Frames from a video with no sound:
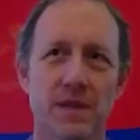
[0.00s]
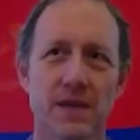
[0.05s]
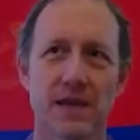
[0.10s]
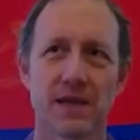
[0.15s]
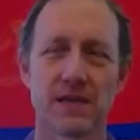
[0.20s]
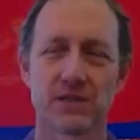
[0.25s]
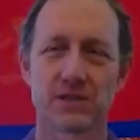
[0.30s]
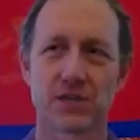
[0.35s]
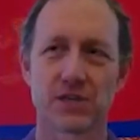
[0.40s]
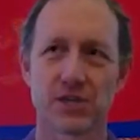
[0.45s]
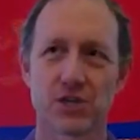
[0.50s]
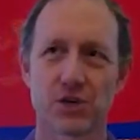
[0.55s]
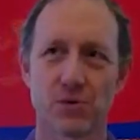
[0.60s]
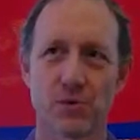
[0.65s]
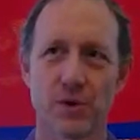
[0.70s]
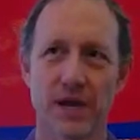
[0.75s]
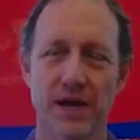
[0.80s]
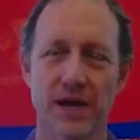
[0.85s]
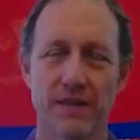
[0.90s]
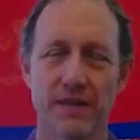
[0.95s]
in such a
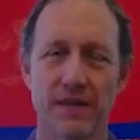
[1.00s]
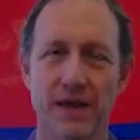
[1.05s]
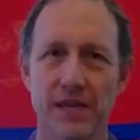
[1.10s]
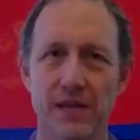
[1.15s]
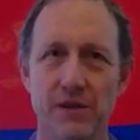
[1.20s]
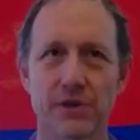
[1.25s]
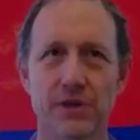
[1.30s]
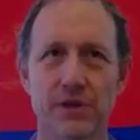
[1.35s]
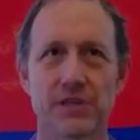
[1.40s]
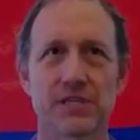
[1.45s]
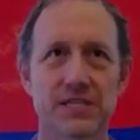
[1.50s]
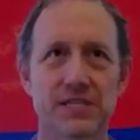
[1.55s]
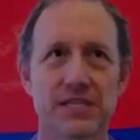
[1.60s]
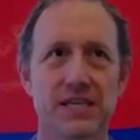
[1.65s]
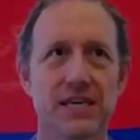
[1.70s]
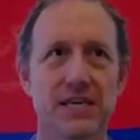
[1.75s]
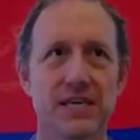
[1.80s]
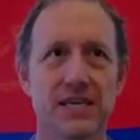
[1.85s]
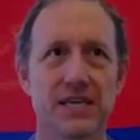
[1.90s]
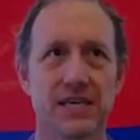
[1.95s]
way that you can
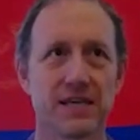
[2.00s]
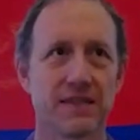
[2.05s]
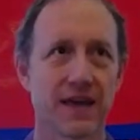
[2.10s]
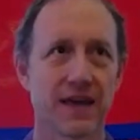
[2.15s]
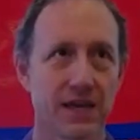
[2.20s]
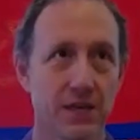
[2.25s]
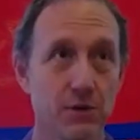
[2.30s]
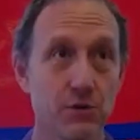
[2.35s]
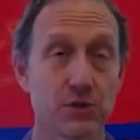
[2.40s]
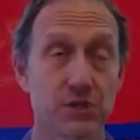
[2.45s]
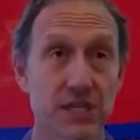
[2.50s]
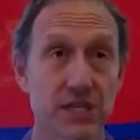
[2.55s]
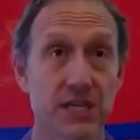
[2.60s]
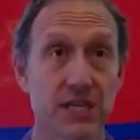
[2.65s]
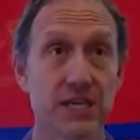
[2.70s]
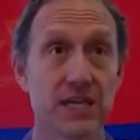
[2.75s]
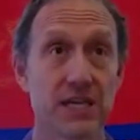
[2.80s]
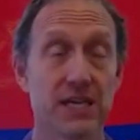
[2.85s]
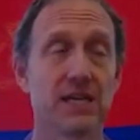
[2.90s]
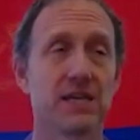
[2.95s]
see, that you
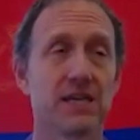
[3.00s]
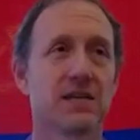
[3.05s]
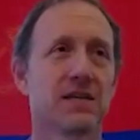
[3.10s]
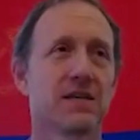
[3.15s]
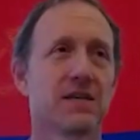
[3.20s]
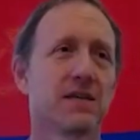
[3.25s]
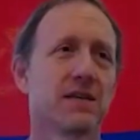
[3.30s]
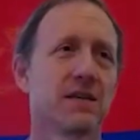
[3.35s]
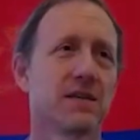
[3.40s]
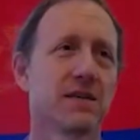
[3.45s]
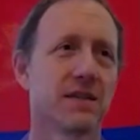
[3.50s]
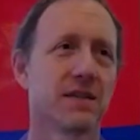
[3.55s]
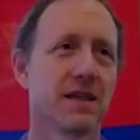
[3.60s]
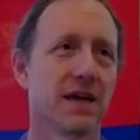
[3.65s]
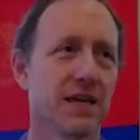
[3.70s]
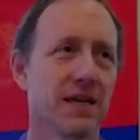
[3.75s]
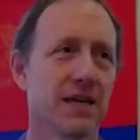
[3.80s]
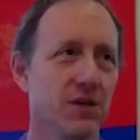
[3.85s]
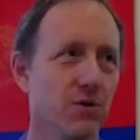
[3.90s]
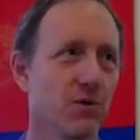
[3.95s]
see,
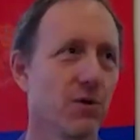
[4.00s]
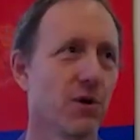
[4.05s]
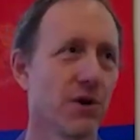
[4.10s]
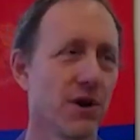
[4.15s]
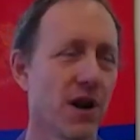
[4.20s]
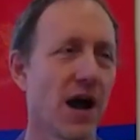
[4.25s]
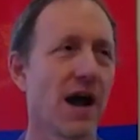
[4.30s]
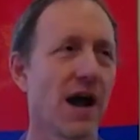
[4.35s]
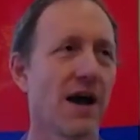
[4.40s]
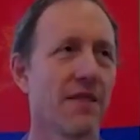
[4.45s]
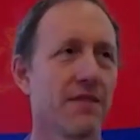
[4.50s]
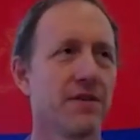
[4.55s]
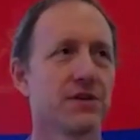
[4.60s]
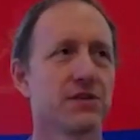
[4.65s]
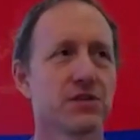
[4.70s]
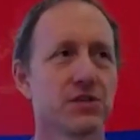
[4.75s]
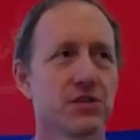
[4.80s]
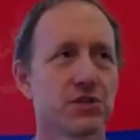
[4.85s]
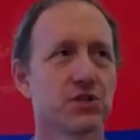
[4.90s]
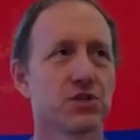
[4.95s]
that you are not this
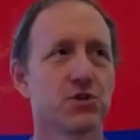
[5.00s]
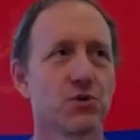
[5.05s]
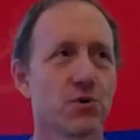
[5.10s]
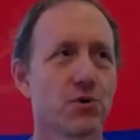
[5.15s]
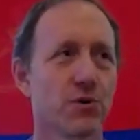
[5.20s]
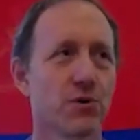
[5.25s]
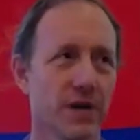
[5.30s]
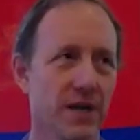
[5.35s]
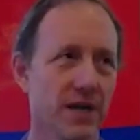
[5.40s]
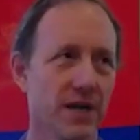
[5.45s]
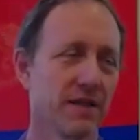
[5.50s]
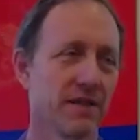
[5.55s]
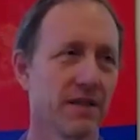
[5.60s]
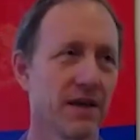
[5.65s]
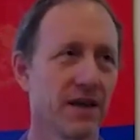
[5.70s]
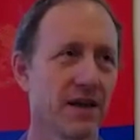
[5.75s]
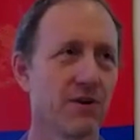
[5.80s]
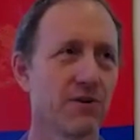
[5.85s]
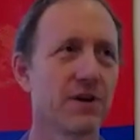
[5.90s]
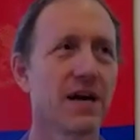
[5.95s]
story
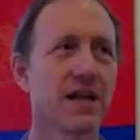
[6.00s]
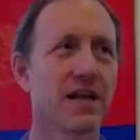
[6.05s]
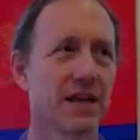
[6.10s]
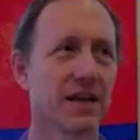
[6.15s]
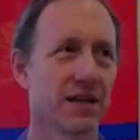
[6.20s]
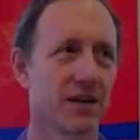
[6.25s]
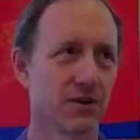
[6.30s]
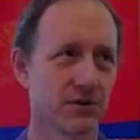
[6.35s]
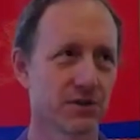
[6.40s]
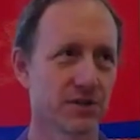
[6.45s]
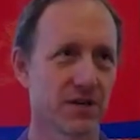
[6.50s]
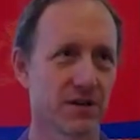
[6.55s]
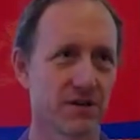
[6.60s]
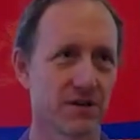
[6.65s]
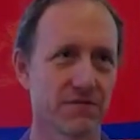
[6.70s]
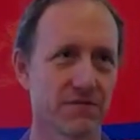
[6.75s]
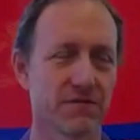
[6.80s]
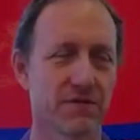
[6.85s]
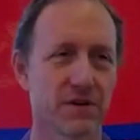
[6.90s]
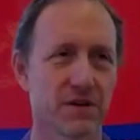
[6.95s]
that you're telling yourself
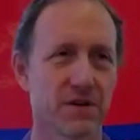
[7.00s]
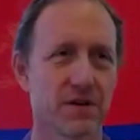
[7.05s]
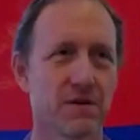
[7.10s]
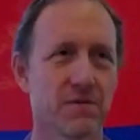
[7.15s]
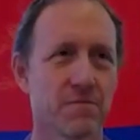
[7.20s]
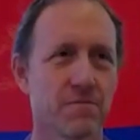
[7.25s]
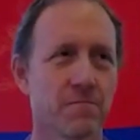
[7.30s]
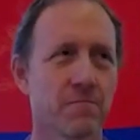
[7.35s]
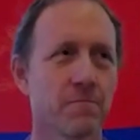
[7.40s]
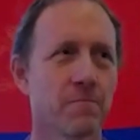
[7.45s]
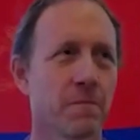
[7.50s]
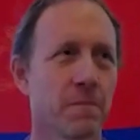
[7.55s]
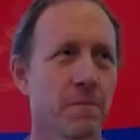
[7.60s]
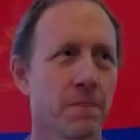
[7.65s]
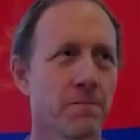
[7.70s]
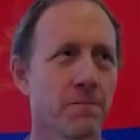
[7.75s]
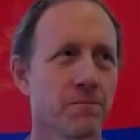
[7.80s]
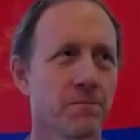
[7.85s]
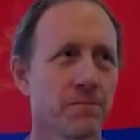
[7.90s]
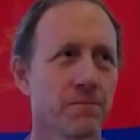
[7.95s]

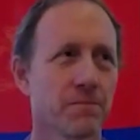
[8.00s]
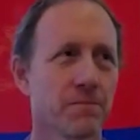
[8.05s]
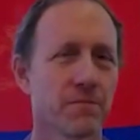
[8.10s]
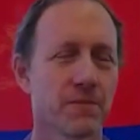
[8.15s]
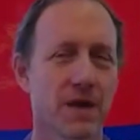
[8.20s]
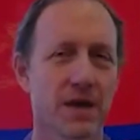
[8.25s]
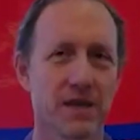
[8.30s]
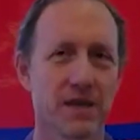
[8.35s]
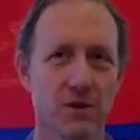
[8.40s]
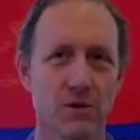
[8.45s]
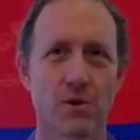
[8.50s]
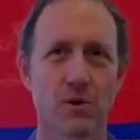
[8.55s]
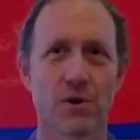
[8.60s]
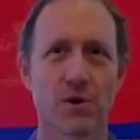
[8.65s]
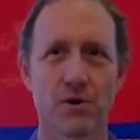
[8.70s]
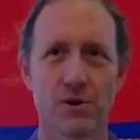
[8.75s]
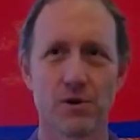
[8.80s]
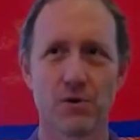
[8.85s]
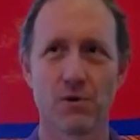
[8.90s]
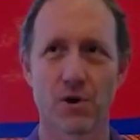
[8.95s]
that you
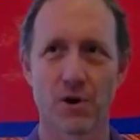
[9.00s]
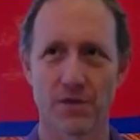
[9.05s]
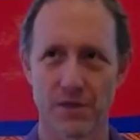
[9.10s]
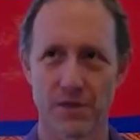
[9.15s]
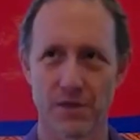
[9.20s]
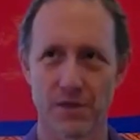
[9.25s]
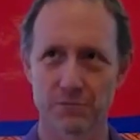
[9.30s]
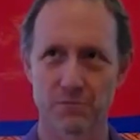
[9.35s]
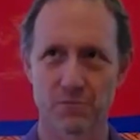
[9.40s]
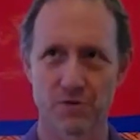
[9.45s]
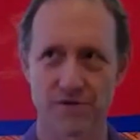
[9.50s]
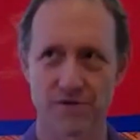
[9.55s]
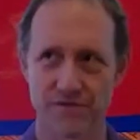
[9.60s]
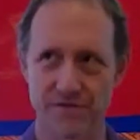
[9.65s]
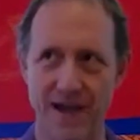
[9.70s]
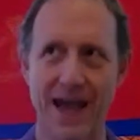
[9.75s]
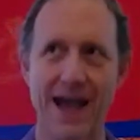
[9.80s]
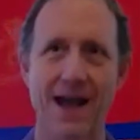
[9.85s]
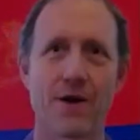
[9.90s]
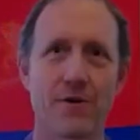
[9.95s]
are you are this
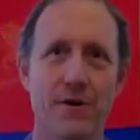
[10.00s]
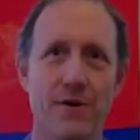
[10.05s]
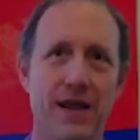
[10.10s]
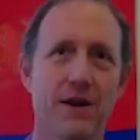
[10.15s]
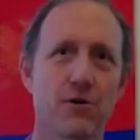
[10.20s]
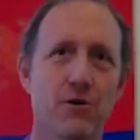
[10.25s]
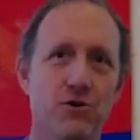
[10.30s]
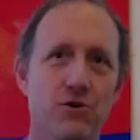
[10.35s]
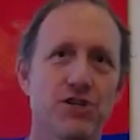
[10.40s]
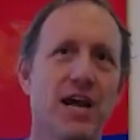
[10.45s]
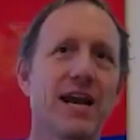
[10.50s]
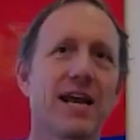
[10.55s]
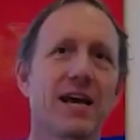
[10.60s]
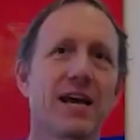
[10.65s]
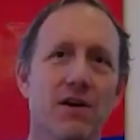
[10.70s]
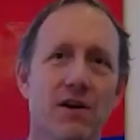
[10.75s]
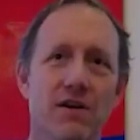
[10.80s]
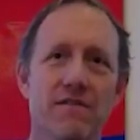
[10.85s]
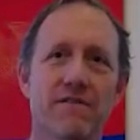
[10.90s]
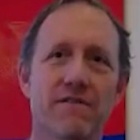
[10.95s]
profound energetic
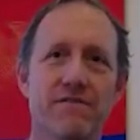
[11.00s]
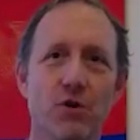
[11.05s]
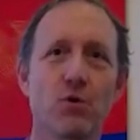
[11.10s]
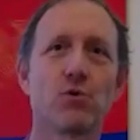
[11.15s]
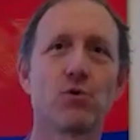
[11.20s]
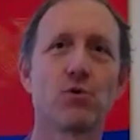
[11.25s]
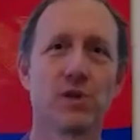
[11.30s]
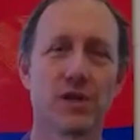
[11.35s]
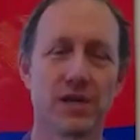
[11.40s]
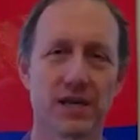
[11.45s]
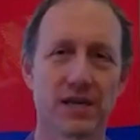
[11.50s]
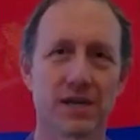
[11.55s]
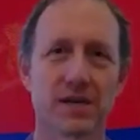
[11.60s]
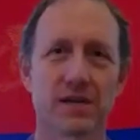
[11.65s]
unfolding